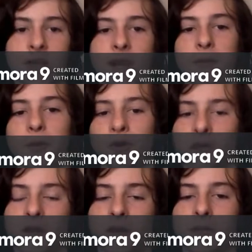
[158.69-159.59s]
Today I'm
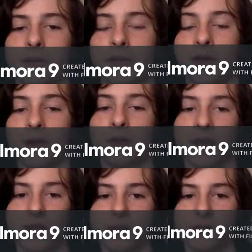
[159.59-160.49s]
going to talk about
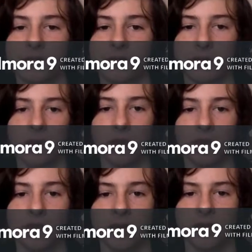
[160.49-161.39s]
noun case.
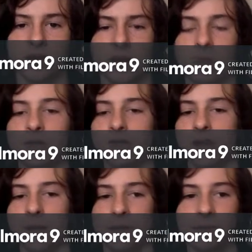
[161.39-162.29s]
Noun case, as I would
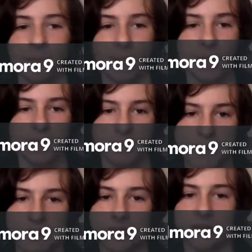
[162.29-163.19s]
describe it, is
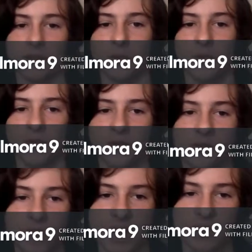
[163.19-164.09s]
basically the way
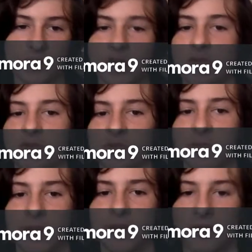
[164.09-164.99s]
you change nouns
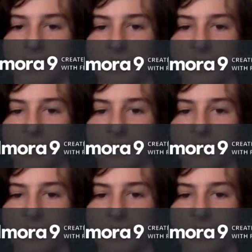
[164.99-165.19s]
depending